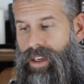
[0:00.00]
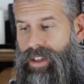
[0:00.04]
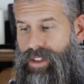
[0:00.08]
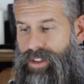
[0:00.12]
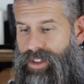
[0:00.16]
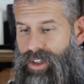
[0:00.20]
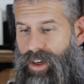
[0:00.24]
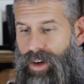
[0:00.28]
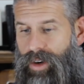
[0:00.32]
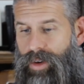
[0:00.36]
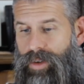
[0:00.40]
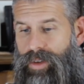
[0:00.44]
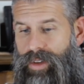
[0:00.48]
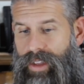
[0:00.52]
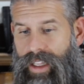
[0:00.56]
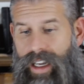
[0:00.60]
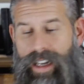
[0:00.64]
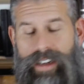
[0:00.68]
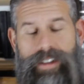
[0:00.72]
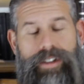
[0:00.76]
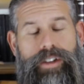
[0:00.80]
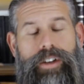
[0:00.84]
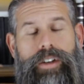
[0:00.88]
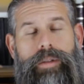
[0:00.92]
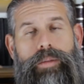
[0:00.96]
So a
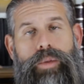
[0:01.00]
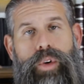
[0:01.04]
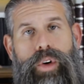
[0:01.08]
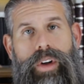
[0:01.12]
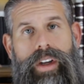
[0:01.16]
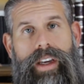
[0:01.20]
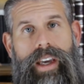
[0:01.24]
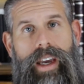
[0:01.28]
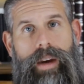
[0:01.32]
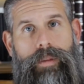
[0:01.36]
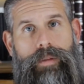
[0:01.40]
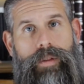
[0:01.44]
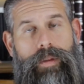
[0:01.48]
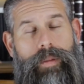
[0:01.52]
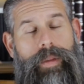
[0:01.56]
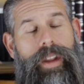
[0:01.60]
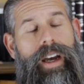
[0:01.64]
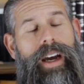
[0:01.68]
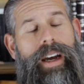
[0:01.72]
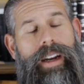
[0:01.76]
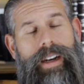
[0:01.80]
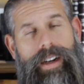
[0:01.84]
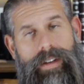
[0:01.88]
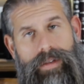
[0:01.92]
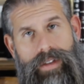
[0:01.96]
lot of turmoil came from
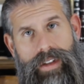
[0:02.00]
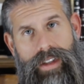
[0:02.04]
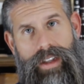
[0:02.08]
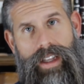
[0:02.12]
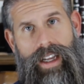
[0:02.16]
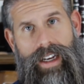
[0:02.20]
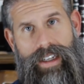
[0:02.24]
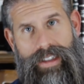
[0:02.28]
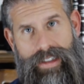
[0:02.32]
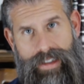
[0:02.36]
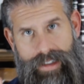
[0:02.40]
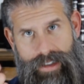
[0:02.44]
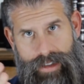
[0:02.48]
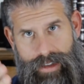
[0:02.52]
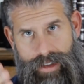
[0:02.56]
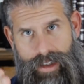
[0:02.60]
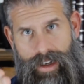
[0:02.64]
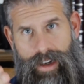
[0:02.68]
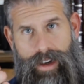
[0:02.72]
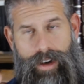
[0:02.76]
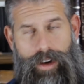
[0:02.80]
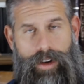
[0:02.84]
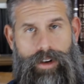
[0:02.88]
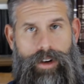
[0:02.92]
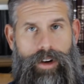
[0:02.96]
that. Nevertheless,
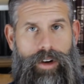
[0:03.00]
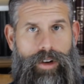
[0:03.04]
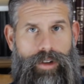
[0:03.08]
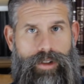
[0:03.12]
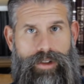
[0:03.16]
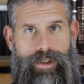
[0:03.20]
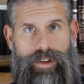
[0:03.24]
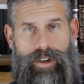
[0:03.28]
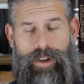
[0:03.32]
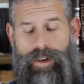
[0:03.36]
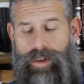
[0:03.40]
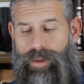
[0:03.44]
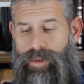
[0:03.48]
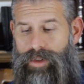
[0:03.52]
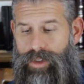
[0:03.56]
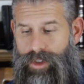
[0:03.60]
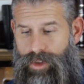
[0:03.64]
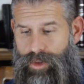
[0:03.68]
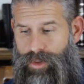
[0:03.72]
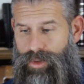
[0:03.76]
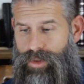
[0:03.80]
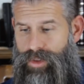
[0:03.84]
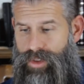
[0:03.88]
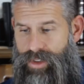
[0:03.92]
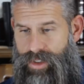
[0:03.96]
they are also
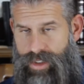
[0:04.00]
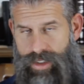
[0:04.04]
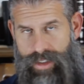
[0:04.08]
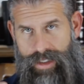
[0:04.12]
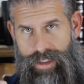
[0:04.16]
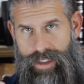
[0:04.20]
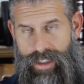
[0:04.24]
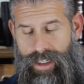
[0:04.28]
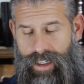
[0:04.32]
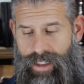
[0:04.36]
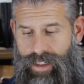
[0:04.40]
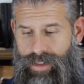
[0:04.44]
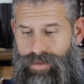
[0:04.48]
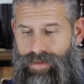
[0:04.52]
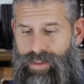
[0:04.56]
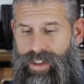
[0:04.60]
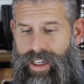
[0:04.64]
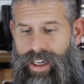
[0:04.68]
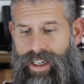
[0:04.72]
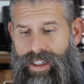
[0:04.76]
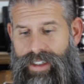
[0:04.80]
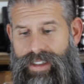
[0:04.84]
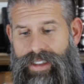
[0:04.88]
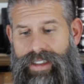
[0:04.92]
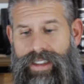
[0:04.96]
used in the end of
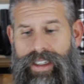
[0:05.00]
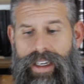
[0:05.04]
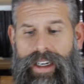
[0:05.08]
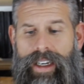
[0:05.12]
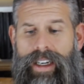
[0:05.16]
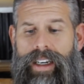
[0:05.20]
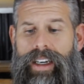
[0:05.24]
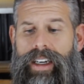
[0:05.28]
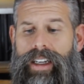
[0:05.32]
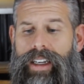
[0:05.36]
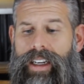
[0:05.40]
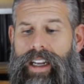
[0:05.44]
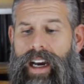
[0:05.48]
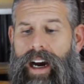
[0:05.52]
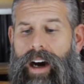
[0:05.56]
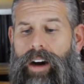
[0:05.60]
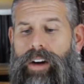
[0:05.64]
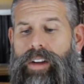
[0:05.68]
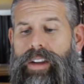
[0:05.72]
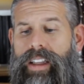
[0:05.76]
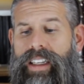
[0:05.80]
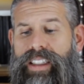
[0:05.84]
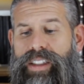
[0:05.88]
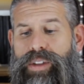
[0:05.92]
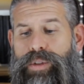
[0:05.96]
days. Now,
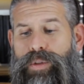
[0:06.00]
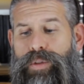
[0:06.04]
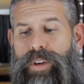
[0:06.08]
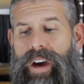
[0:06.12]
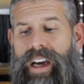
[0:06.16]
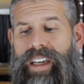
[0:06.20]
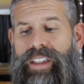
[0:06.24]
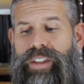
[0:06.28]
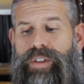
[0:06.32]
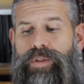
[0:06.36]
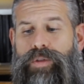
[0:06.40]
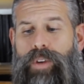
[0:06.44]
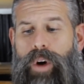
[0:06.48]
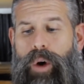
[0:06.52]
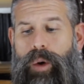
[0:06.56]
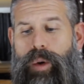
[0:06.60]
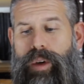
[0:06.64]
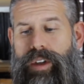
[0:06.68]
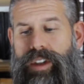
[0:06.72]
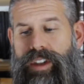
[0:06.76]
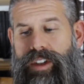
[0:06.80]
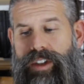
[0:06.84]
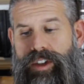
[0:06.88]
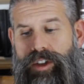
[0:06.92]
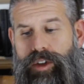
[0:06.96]
let's fast
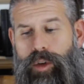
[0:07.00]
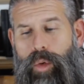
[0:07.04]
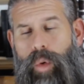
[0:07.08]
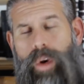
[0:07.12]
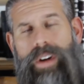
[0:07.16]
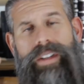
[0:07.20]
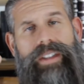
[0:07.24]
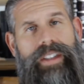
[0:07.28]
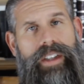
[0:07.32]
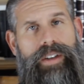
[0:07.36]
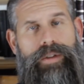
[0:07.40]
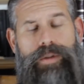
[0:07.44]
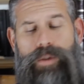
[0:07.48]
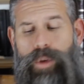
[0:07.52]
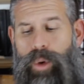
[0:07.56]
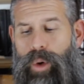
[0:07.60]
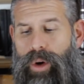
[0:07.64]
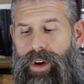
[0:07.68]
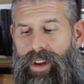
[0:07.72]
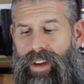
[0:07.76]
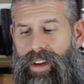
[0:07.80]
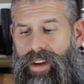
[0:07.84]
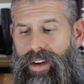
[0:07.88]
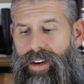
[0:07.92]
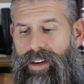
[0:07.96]
forward
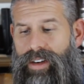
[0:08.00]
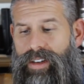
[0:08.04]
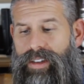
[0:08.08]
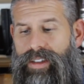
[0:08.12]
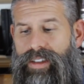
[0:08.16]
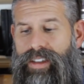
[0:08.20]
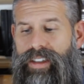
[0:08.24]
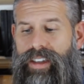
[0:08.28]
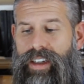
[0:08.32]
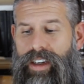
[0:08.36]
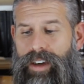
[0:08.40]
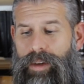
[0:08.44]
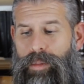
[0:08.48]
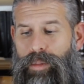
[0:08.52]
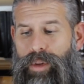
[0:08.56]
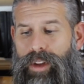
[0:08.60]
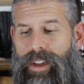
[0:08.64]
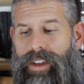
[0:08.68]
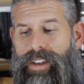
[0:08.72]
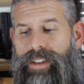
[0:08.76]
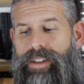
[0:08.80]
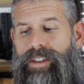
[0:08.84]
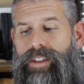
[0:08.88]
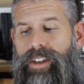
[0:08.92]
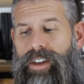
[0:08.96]
24 years.
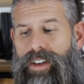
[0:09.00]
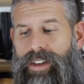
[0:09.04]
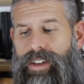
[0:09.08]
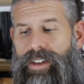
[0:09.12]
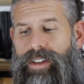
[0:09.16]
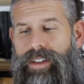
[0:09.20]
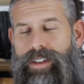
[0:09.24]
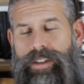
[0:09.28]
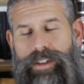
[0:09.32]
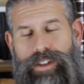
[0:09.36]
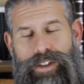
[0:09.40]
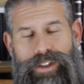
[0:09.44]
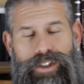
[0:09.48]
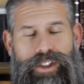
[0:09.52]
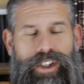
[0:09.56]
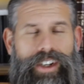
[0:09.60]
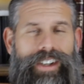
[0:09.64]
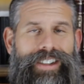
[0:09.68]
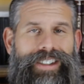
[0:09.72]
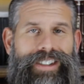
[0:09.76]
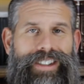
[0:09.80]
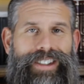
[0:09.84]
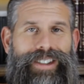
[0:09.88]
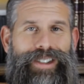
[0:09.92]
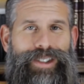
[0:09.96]
Please turn to
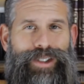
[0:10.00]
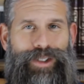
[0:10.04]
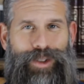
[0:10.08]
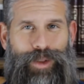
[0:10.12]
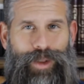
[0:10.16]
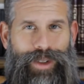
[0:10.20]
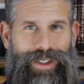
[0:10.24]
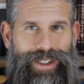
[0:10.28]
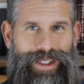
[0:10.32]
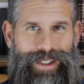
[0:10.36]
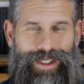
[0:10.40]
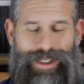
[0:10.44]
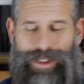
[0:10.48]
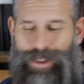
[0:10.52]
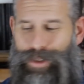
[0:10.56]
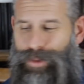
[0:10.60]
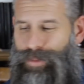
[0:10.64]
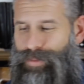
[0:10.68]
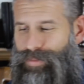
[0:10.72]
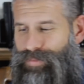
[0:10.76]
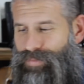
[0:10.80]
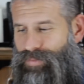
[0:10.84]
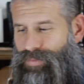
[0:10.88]
Genesis 22.